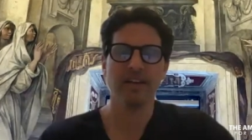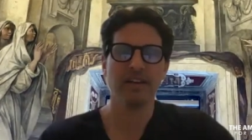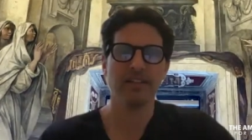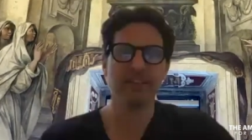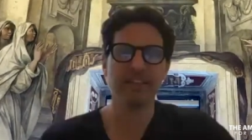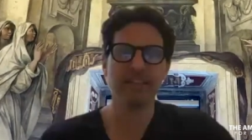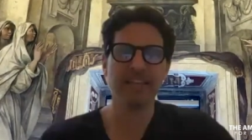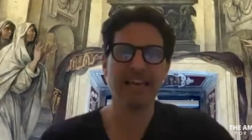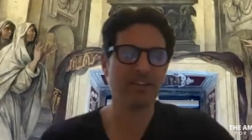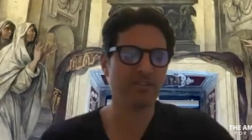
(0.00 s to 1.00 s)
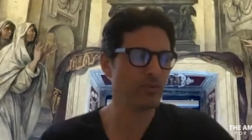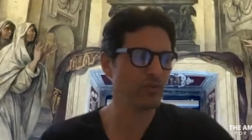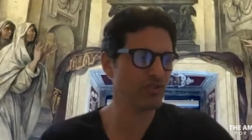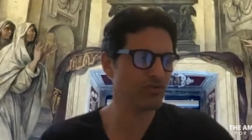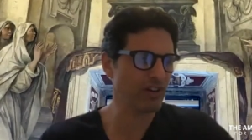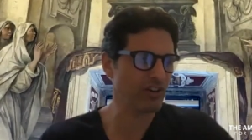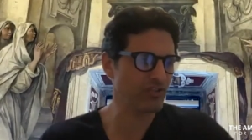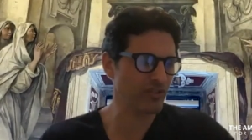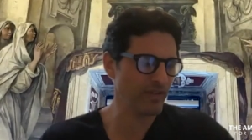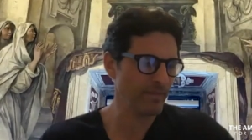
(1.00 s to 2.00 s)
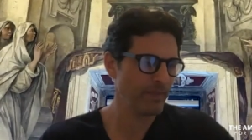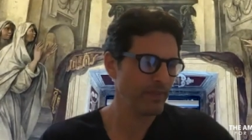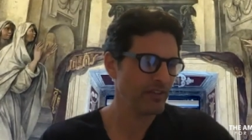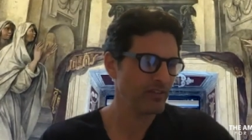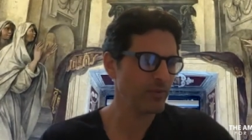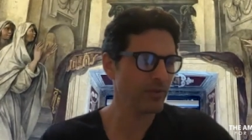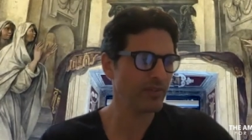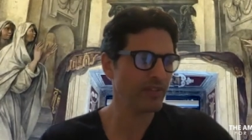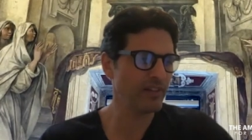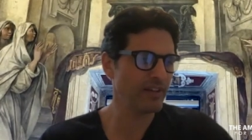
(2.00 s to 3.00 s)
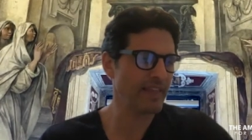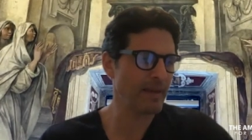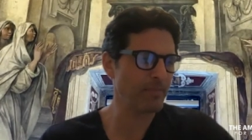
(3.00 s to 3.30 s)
the actual structure. So we don't look at that